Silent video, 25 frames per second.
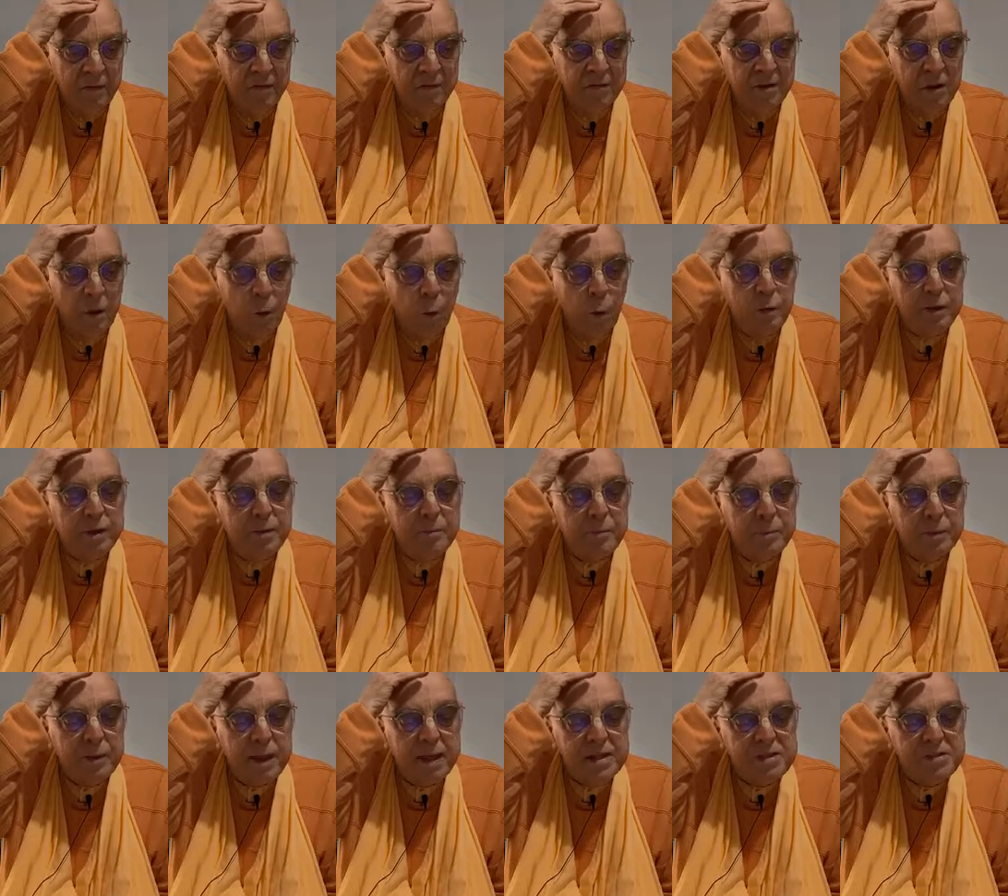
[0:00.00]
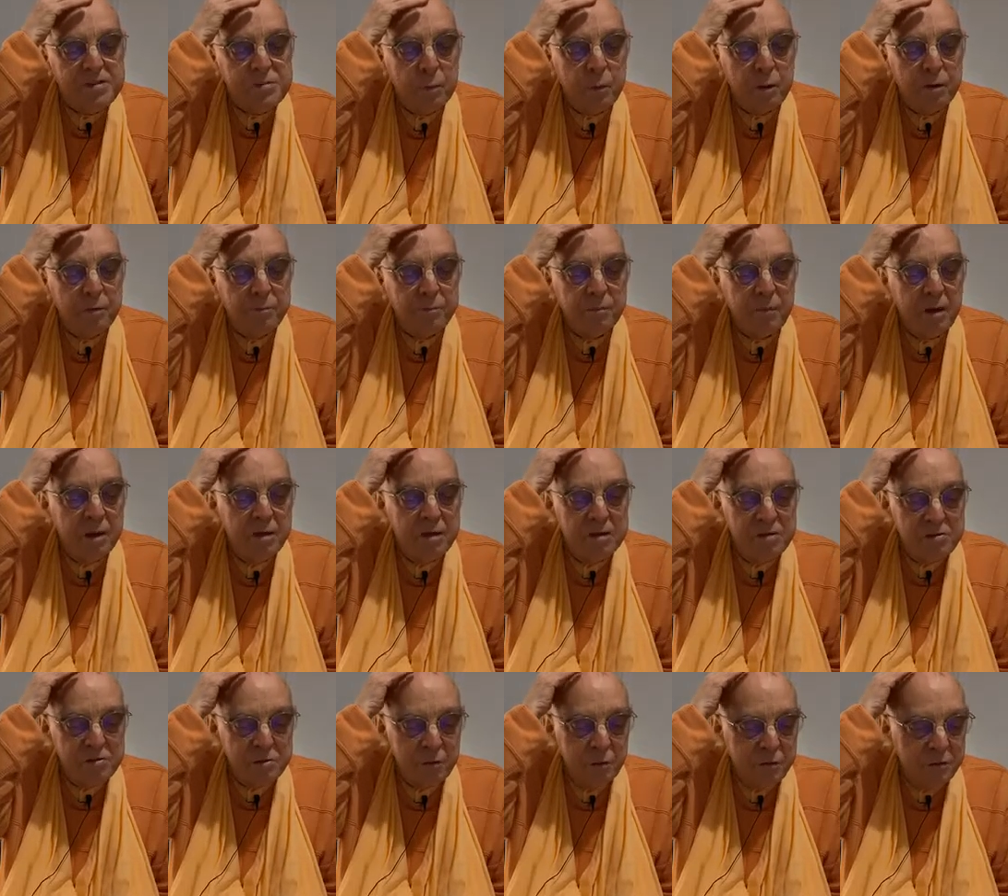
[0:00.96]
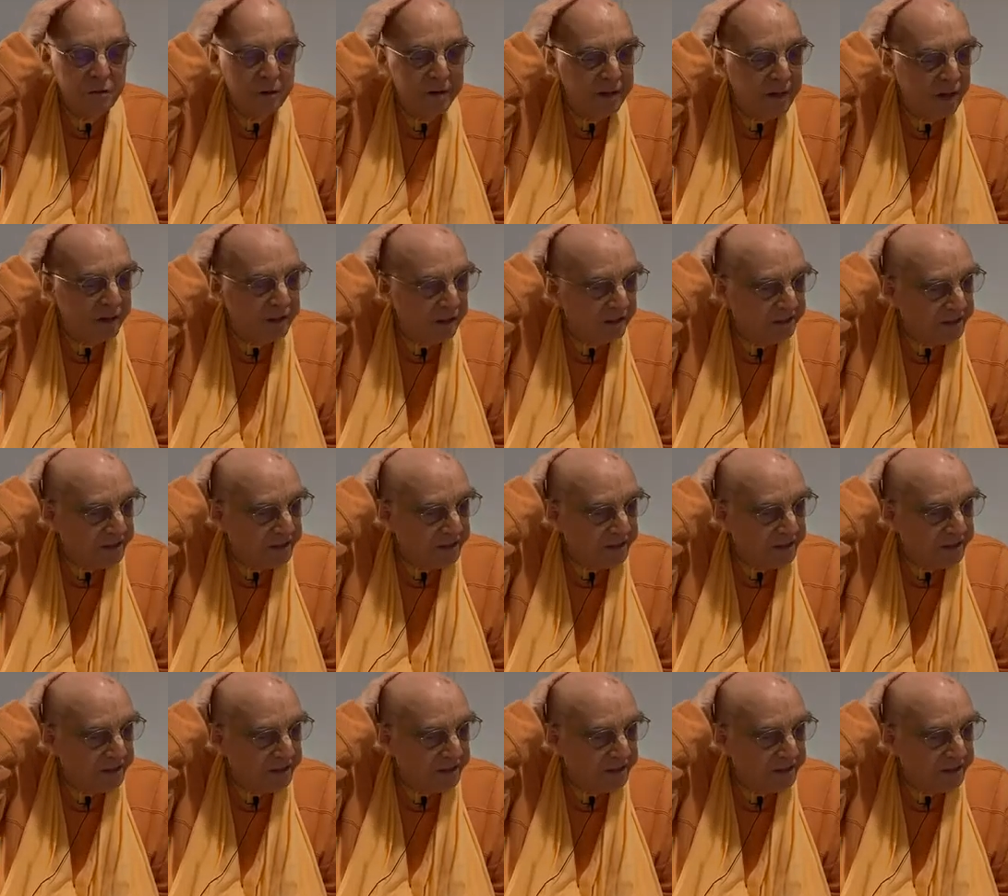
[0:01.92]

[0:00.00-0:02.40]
The holy place where Sundarananda